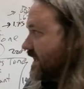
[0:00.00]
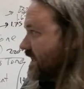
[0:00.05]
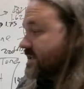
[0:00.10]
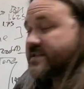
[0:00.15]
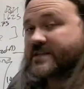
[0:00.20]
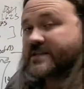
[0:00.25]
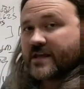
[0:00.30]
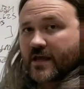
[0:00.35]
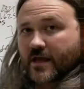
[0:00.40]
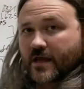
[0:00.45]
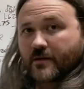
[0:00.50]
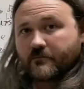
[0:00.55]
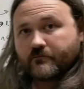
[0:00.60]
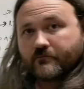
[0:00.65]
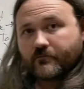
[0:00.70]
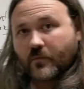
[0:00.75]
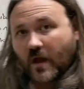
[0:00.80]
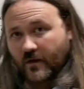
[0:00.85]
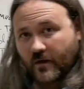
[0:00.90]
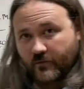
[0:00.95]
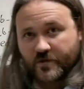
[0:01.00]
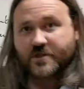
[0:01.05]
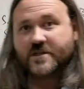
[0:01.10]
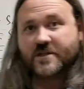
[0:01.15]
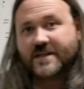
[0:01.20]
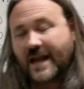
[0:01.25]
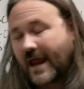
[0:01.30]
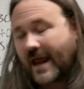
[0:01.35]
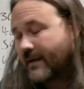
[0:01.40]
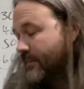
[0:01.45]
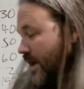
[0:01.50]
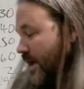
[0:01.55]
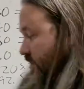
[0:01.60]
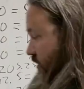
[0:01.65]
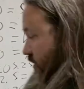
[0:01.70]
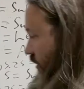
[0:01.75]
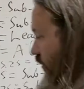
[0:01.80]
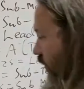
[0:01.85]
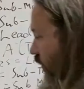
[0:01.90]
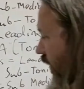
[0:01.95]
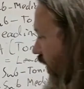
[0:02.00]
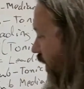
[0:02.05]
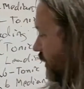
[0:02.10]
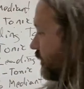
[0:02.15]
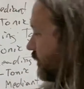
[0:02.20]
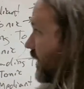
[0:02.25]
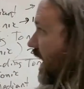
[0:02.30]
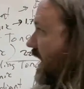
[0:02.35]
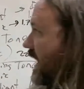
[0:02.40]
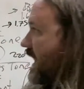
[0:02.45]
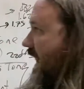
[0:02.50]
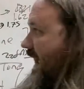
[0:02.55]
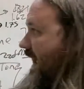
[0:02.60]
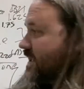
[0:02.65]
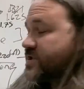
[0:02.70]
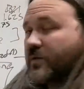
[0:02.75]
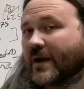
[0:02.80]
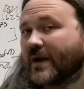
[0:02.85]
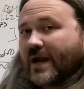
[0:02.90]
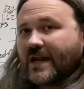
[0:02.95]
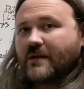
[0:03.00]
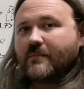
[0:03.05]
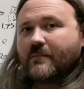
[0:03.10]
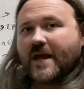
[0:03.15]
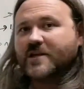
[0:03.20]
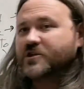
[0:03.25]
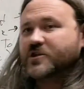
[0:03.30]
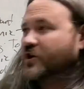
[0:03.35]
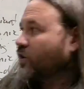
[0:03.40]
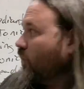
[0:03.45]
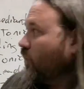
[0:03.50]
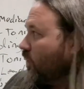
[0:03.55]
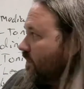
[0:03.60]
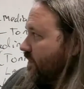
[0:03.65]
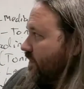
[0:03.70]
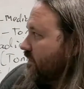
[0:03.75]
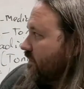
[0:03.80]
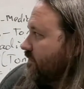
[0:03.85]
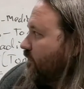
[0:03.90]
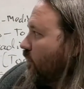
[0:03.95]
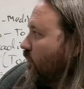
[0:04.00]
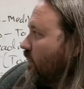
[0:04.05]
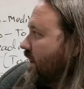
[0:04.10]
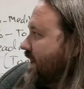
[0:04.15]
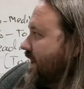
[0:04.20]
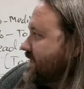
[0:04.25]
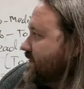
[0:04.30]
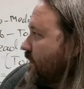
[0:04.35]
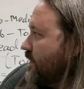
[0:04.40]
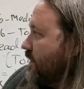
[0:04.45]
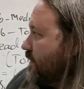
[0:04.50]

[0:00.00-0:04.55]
is the which is an A major chord. And so any major chord, therefore, is a